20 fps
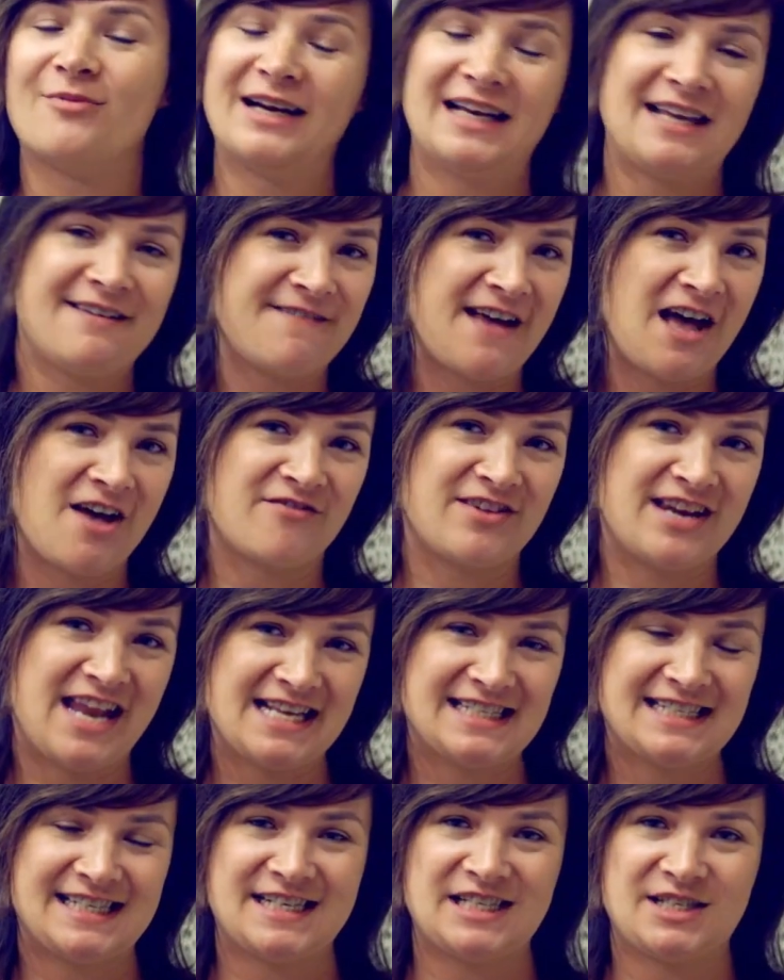really found
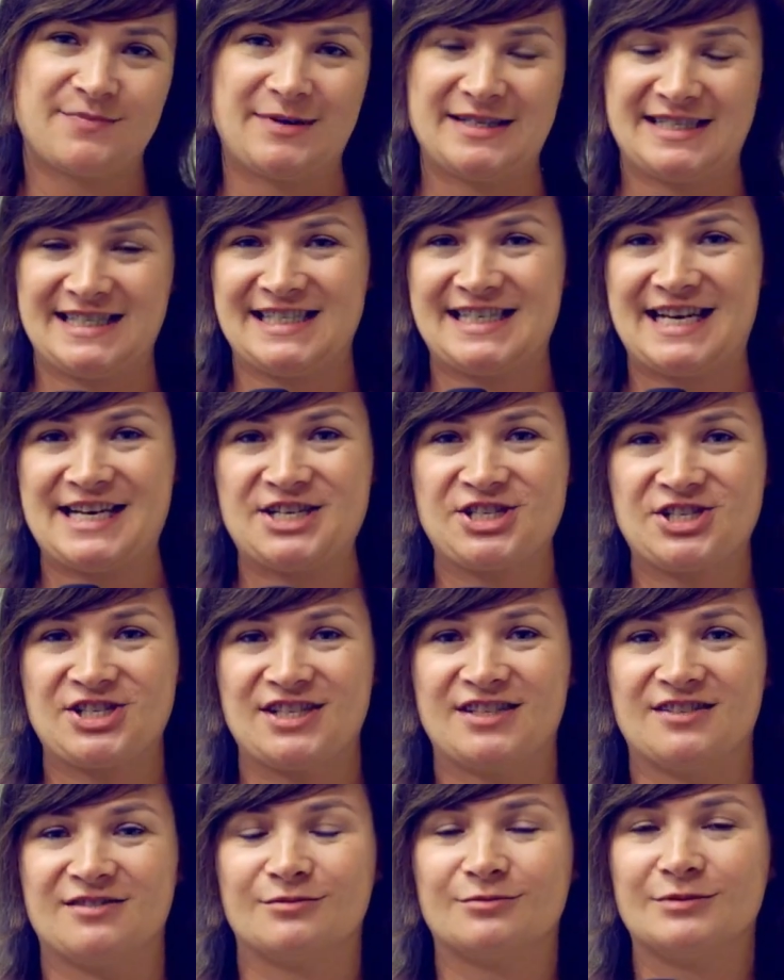Vanessa's
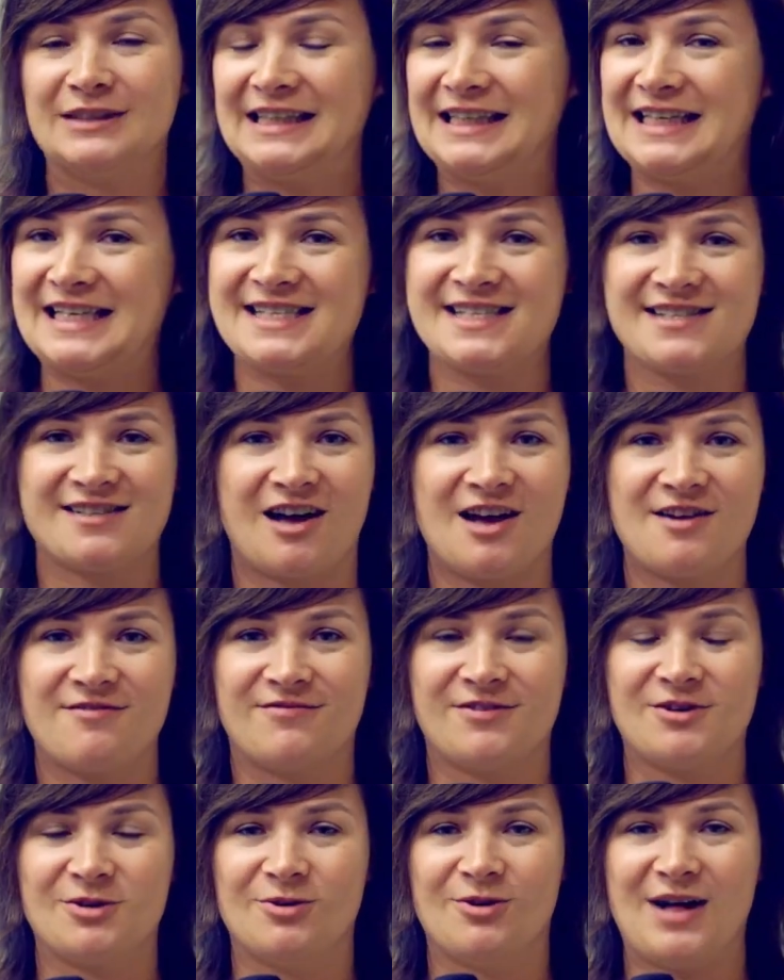presentation really
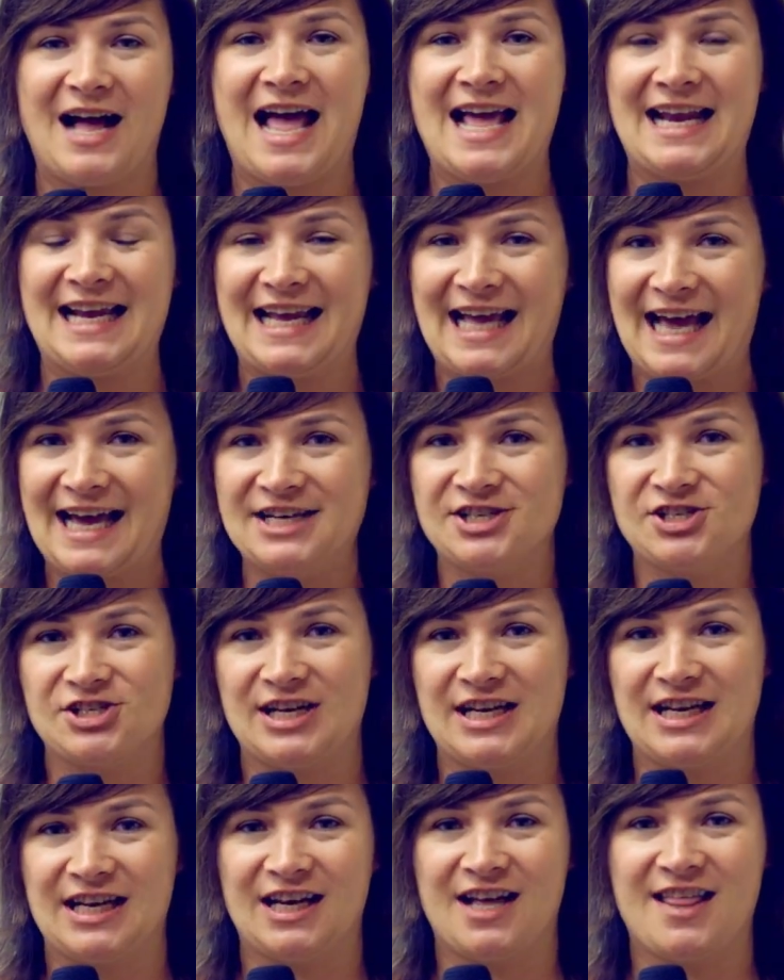insightful and
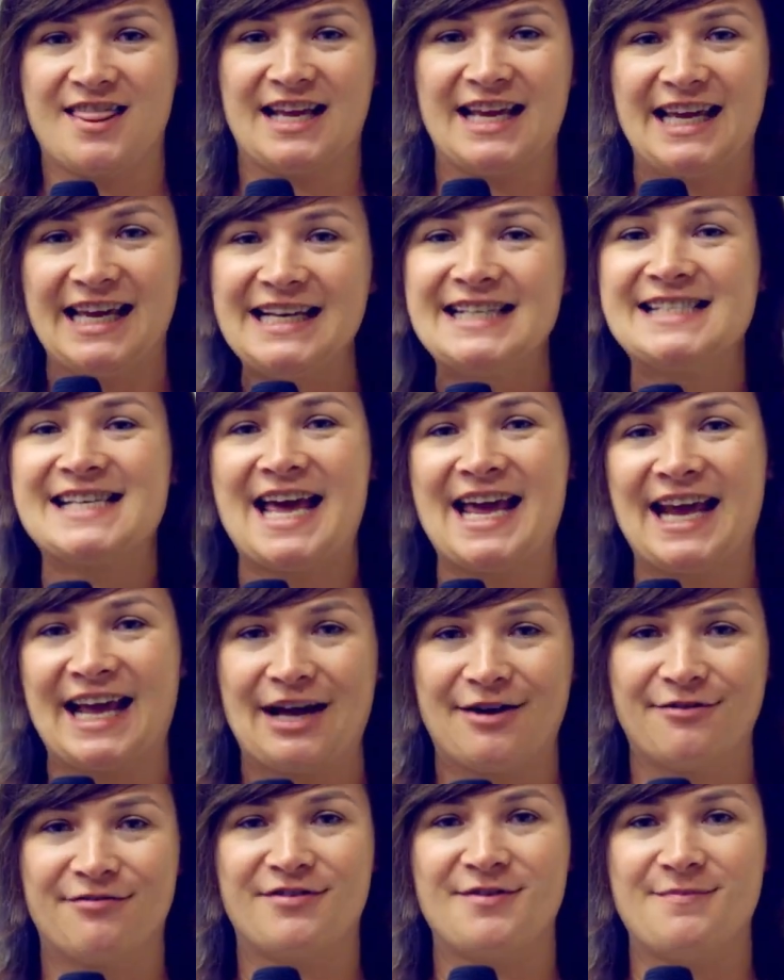engaging. The key
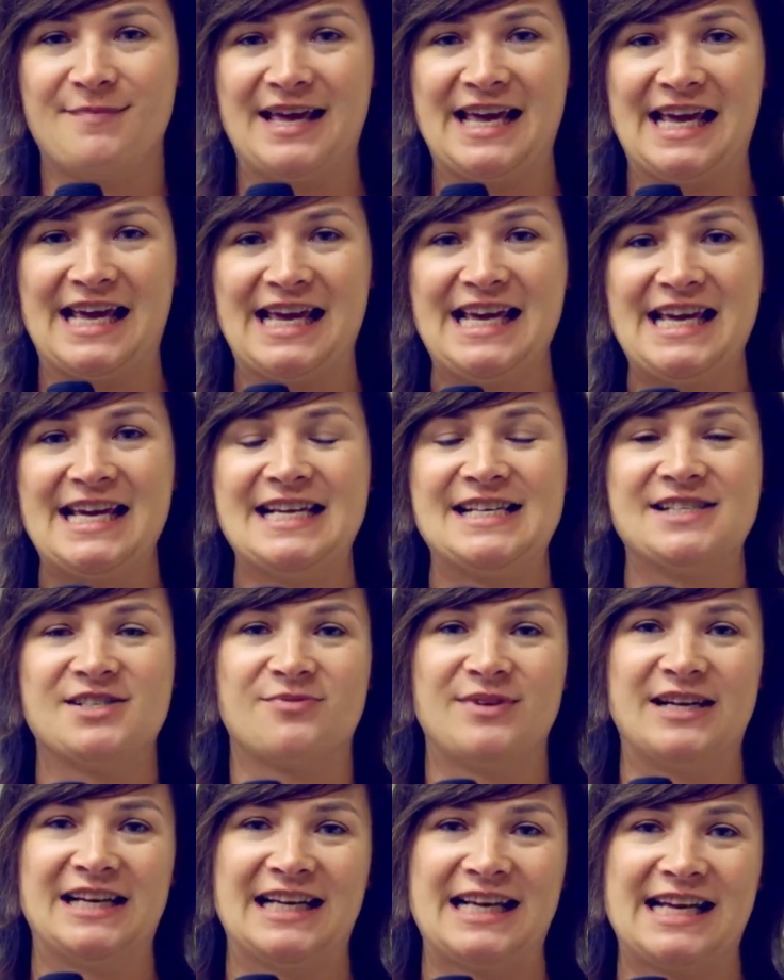takeout for me
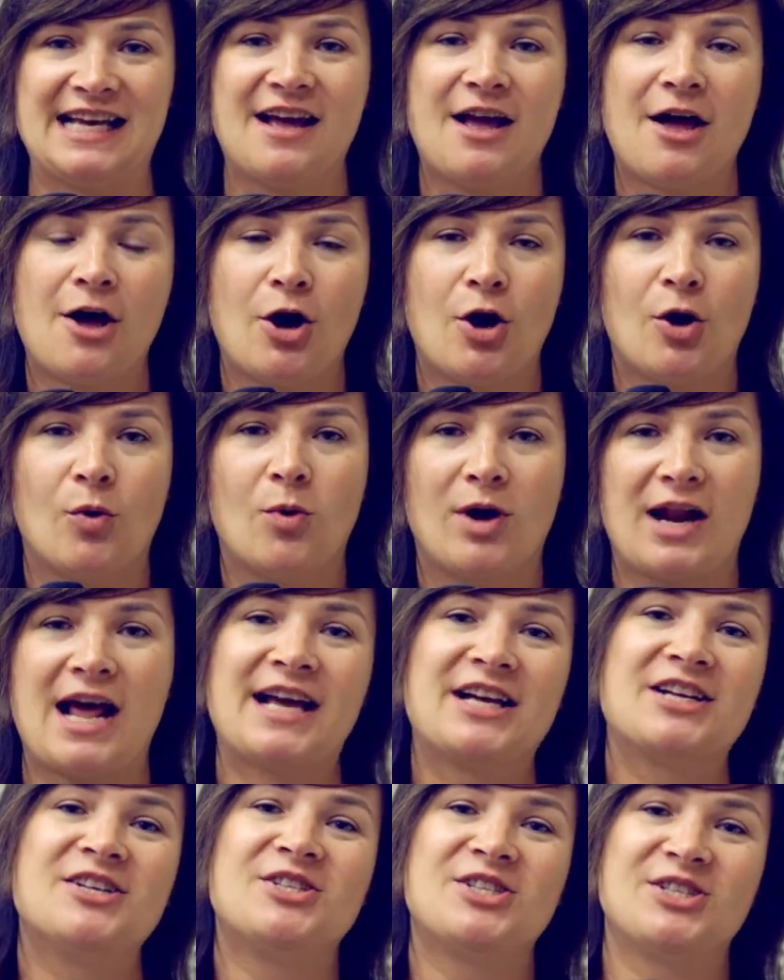is really what
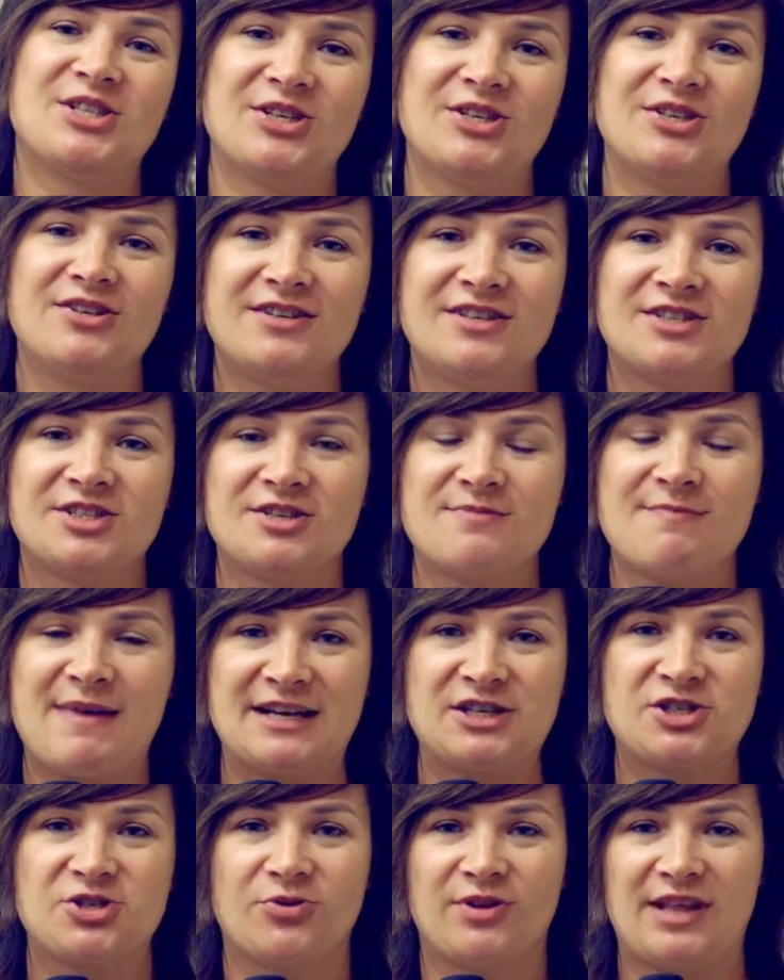I can do to
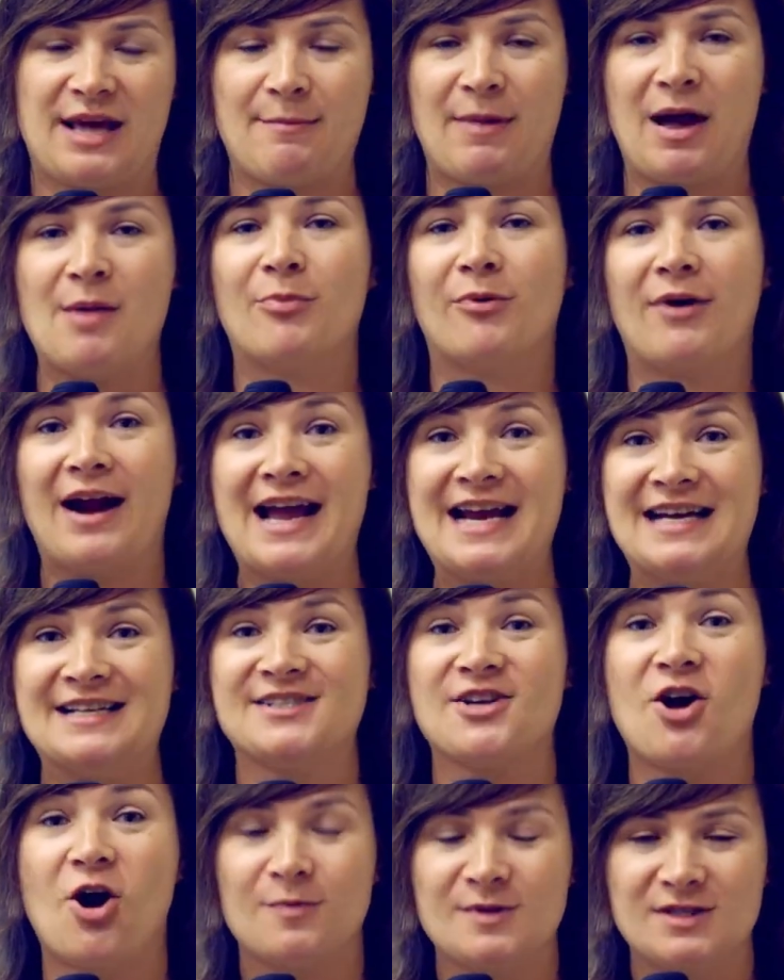make sure that my brain
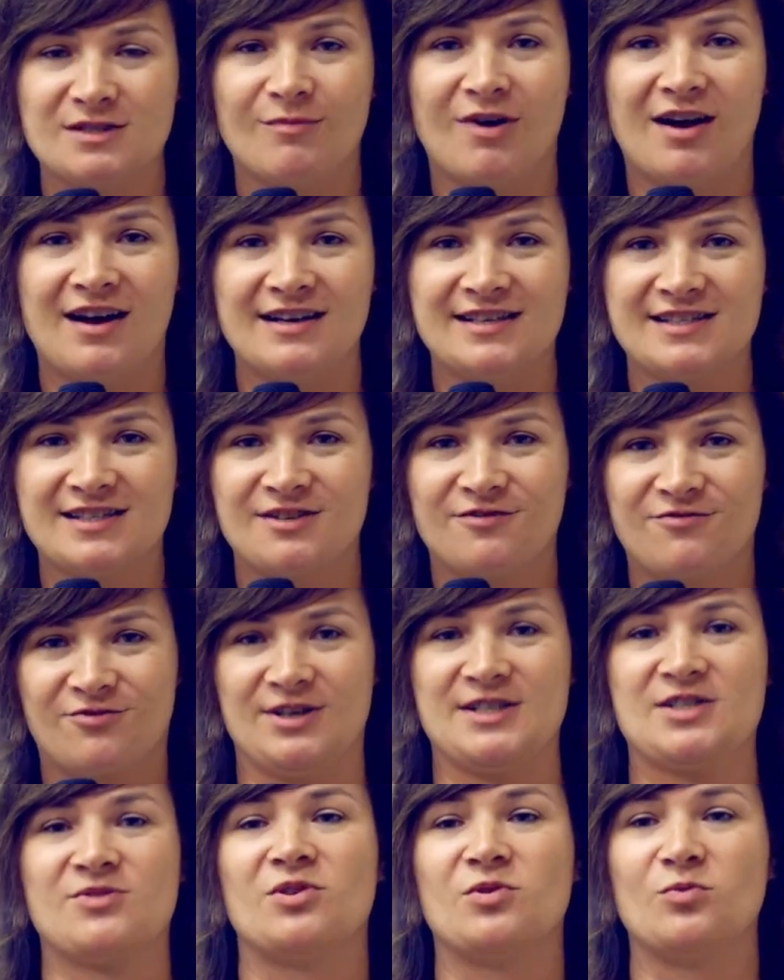is optimised
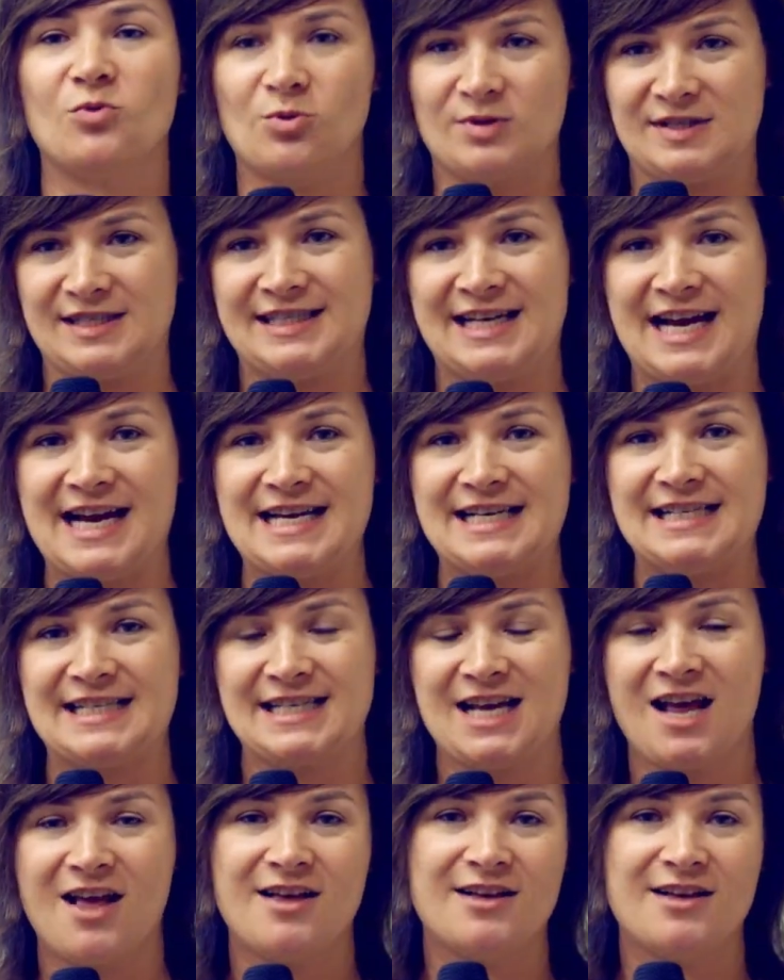for its reward state.